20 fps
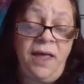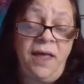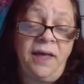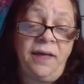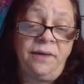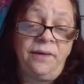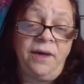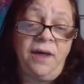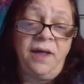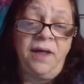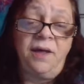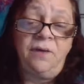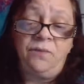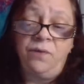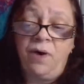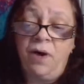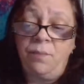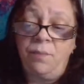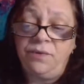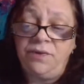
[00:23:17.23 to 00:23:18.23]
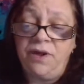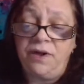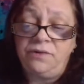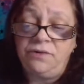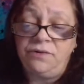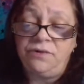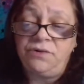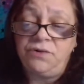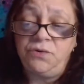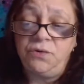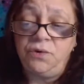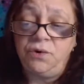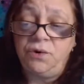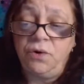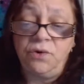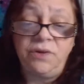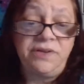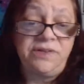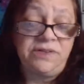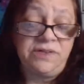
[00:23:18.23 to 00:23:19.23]
And I have a couple doctors who are
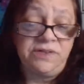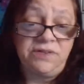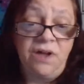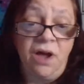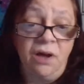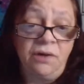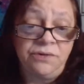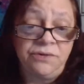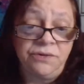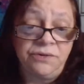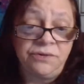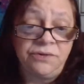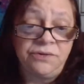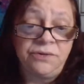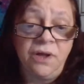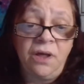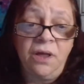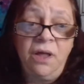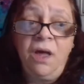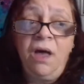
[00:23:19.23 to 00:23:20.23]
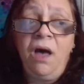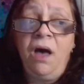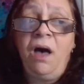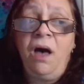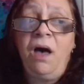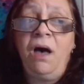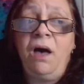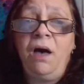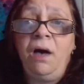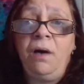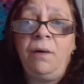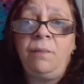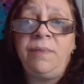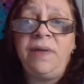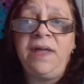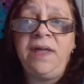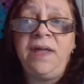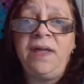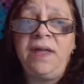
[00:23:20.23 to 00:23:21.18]
holistic doctors. I